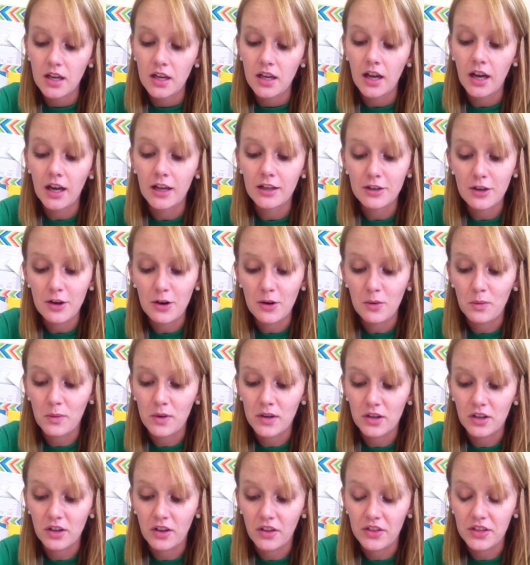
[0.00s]
I know
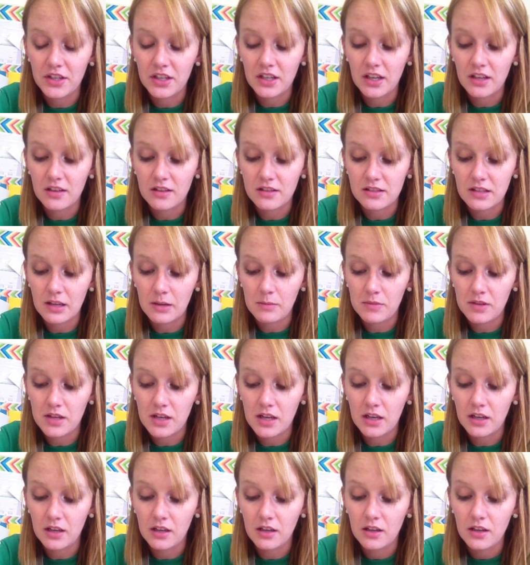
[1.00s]
we're all thinking the same
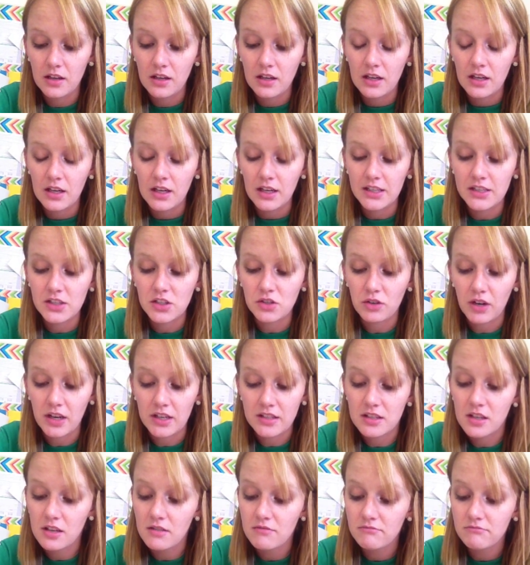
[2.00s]
thing. It's
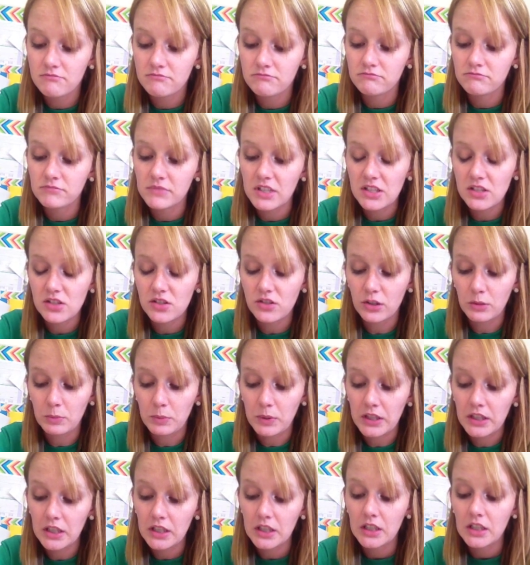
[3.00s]
crazy, it's
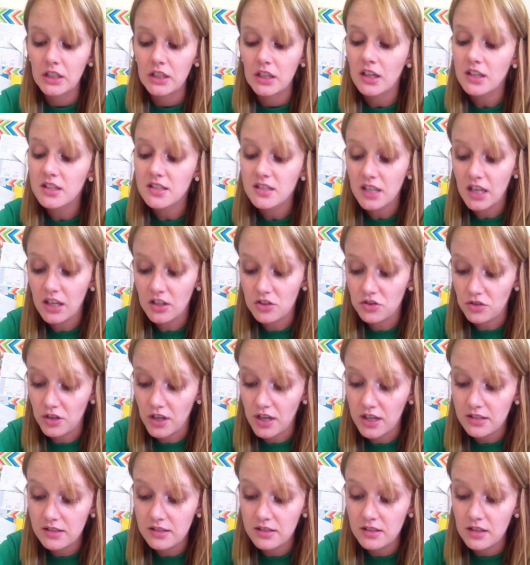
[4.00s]
stupid, it's
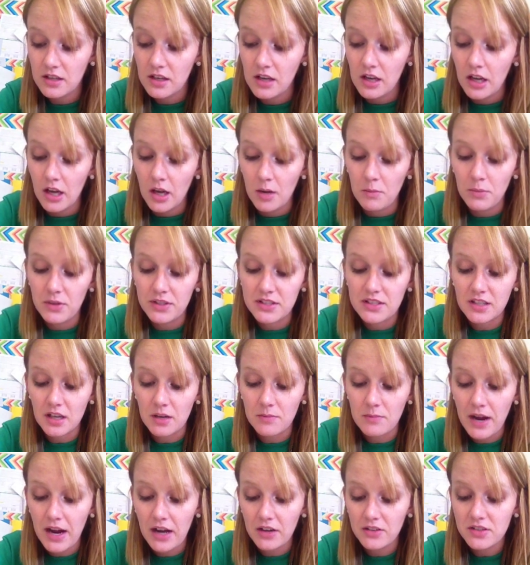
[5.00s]
dangerous. But
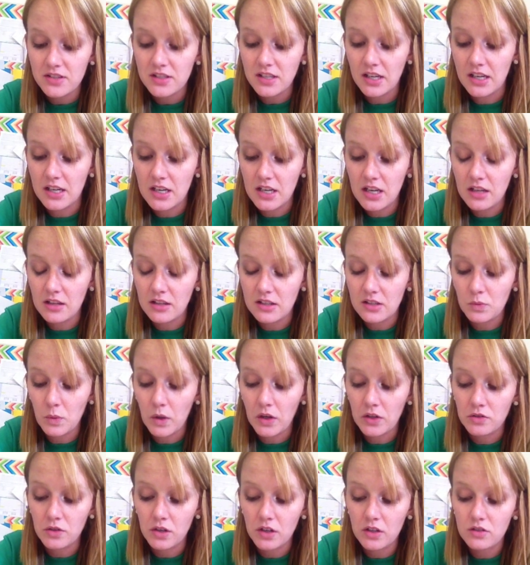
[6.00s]
somehow, standing in the
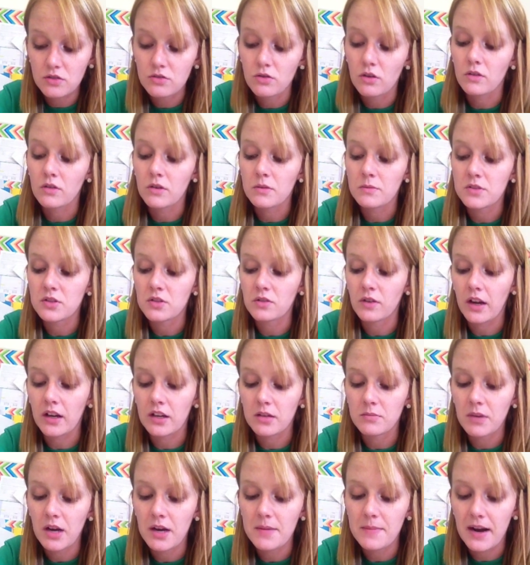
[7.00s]
sweltering storeroom
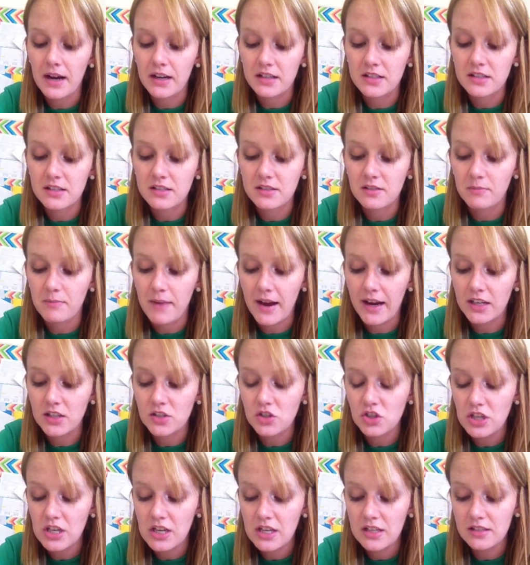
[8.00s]
surrounded by boxes of mac and
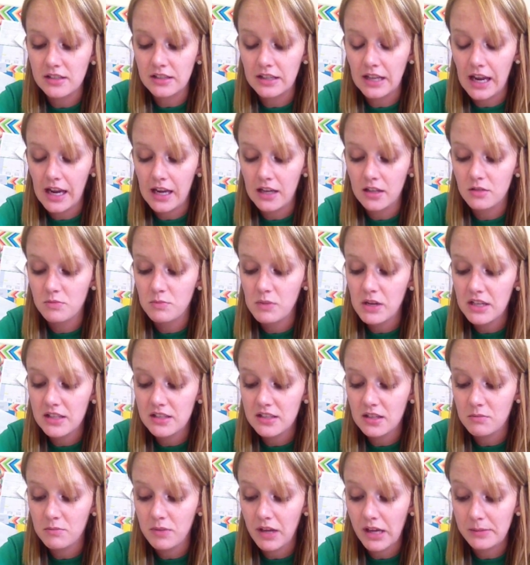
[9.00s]
cheese and canned
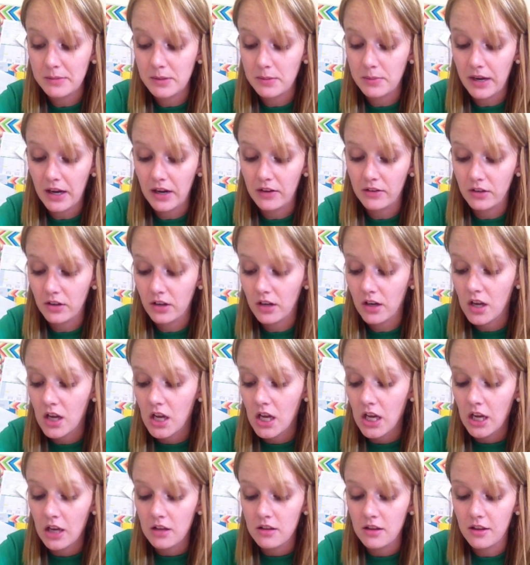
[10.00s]
beets and baby powder,
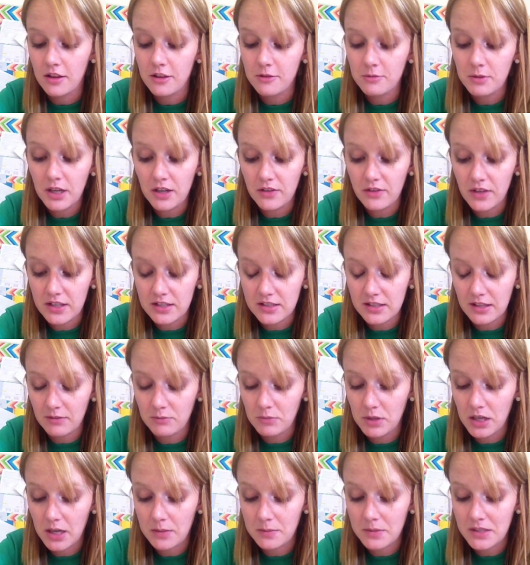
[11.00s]
the three of us have
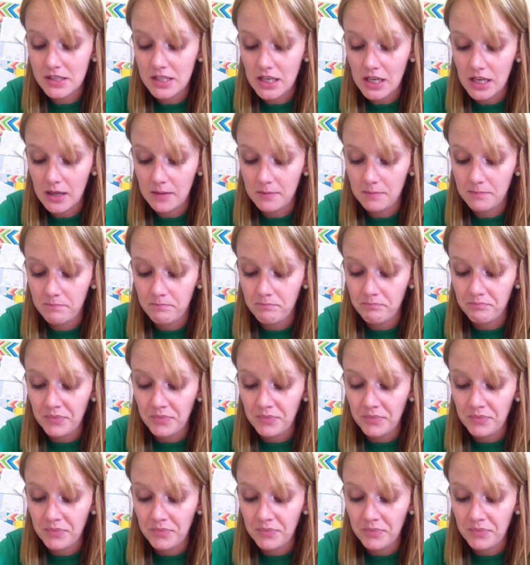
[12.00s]
become a team.